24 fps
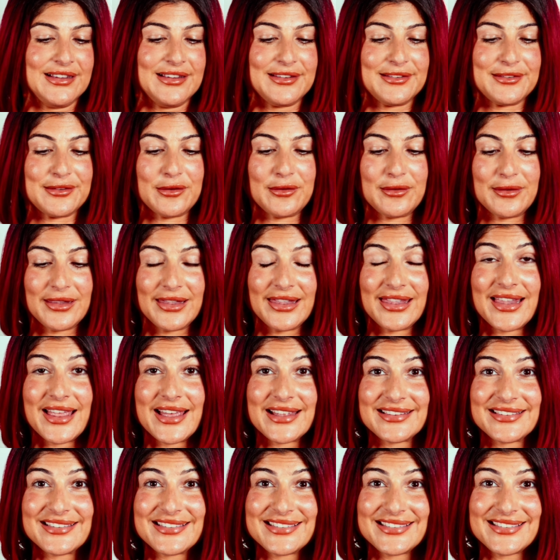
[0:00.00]
So
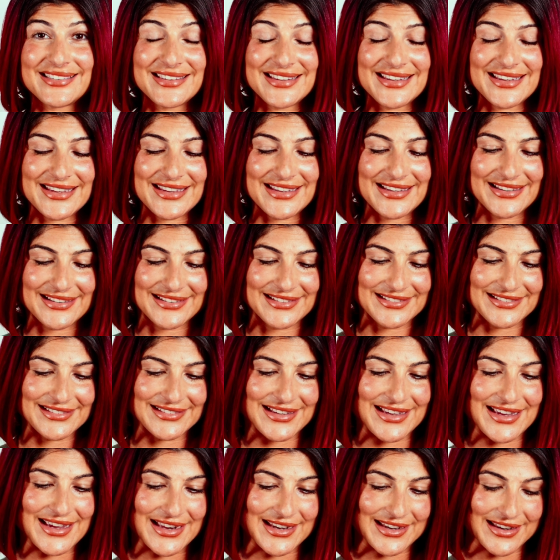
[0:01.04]
let's see,
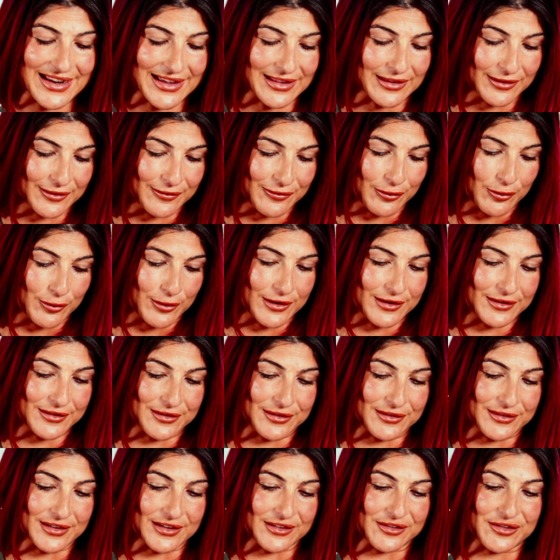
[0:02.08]
and I look forward
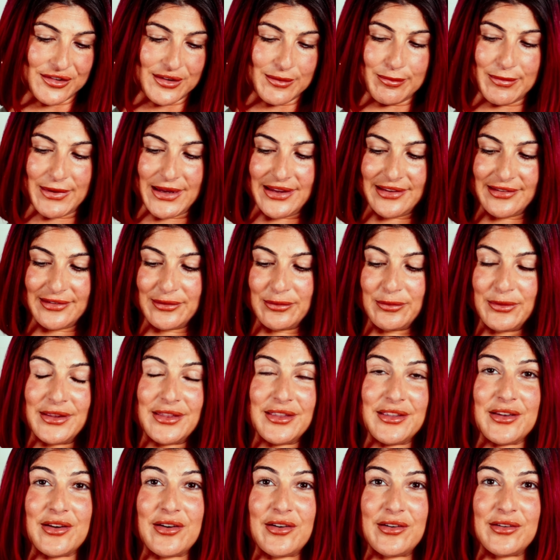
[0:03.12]
to touching base
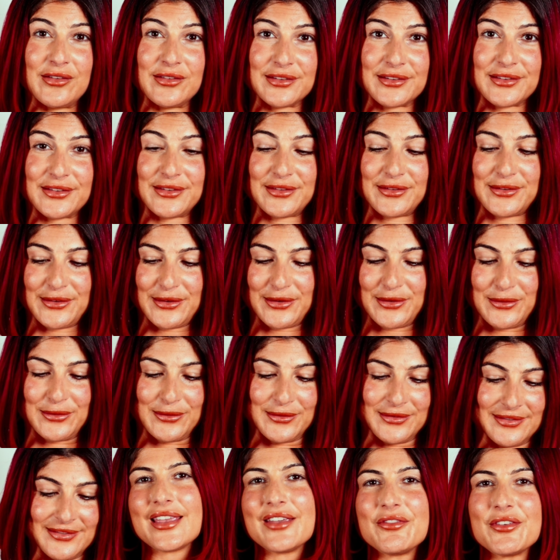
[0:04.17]
with y'all
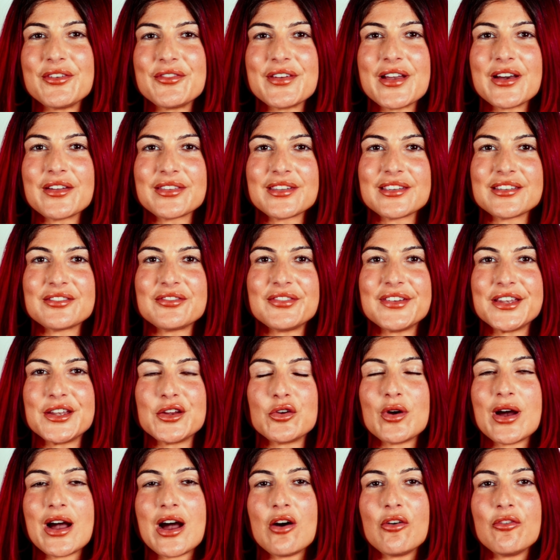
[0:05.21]
soon. If you found this
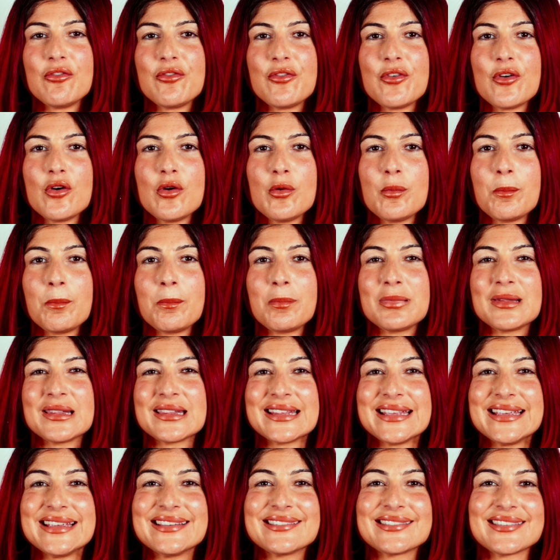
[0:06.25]
video helpful,
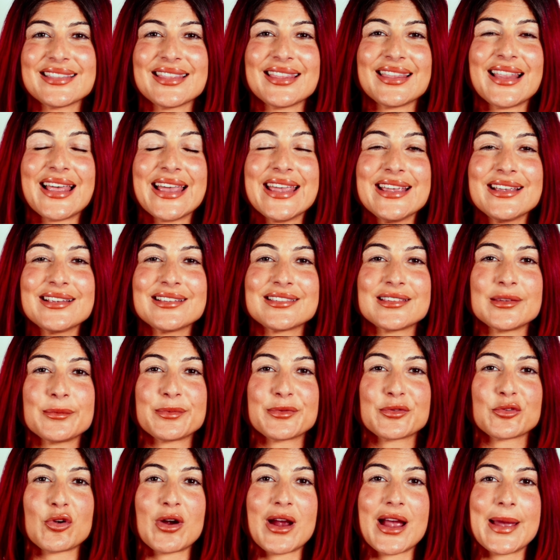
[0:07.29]
please like,
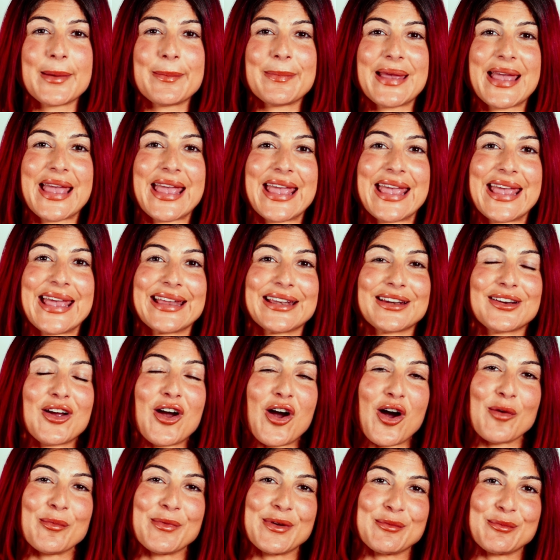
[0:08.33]
subscribe, and
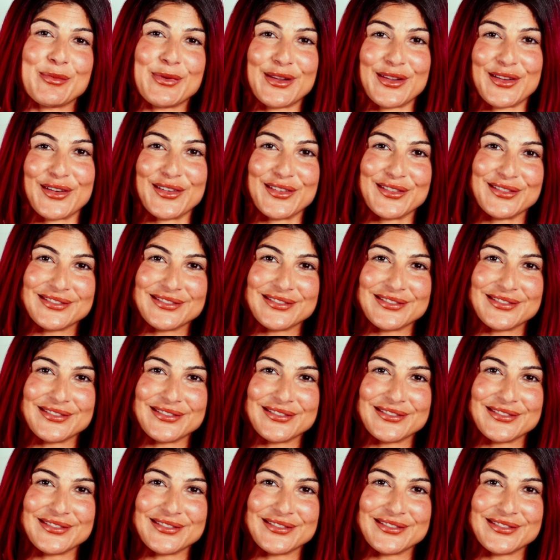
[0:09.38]
comment below.